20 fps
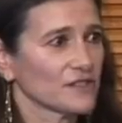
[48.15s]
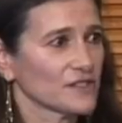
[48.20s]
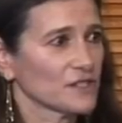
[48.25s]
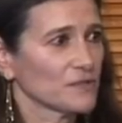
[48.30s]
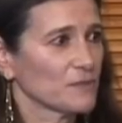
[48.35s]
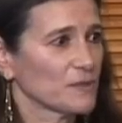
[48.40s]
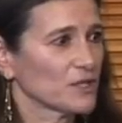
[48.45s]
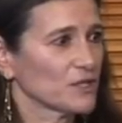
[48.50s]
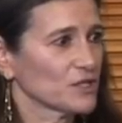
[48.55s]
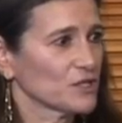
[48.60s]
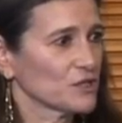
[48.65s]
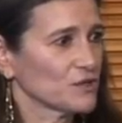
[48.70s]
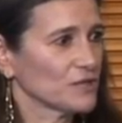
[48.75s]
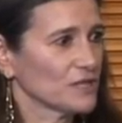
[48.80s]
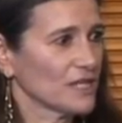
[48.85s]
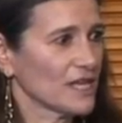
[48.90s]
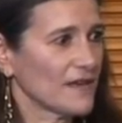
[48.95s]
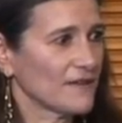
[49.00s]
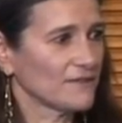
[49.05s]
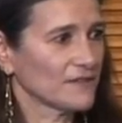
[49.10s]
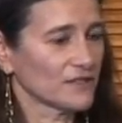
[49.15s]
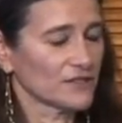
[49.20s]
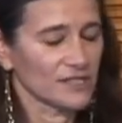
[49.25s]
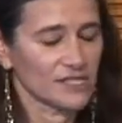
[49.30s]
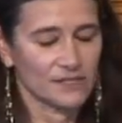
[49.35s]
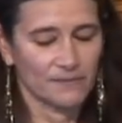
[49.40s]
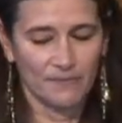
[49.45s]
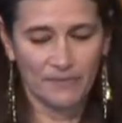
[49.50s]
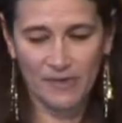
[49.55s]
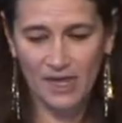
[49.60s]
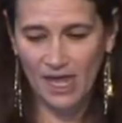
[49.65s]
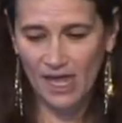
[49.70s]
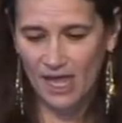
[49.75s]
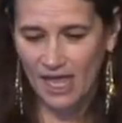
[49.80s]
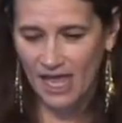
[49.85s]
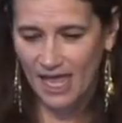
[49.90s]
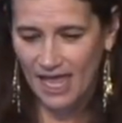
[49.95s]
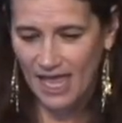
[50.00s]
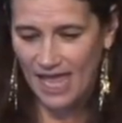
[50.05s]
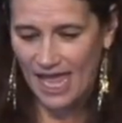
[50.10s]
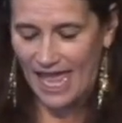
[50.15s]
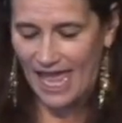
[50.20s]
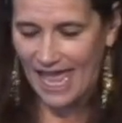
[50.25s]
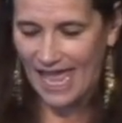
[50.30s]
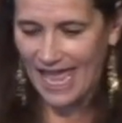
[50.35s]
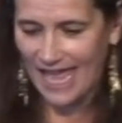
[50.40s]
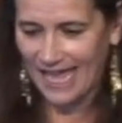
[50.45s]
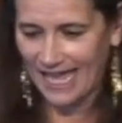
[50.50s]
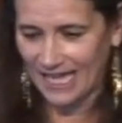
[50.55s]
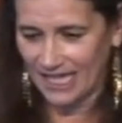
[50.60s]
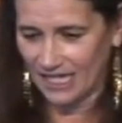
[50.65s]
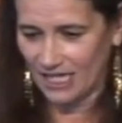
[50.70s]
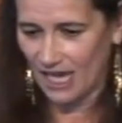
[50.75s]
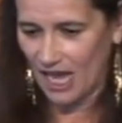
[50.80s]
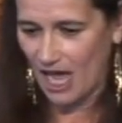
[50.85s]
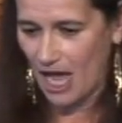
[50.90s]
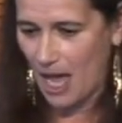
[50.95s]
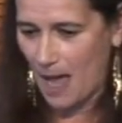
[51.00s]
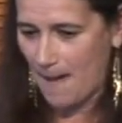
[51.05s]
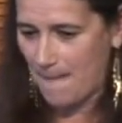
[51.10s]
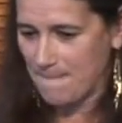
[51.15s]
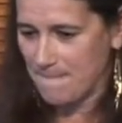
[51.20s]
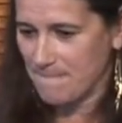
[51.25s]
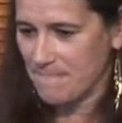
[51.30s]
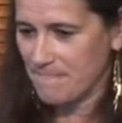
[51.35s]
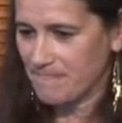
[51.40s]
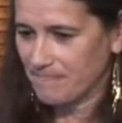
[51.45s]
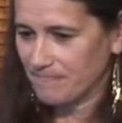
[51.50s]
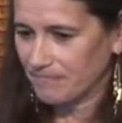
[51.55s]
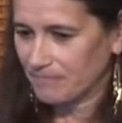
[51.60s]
the spiritual levels. And um,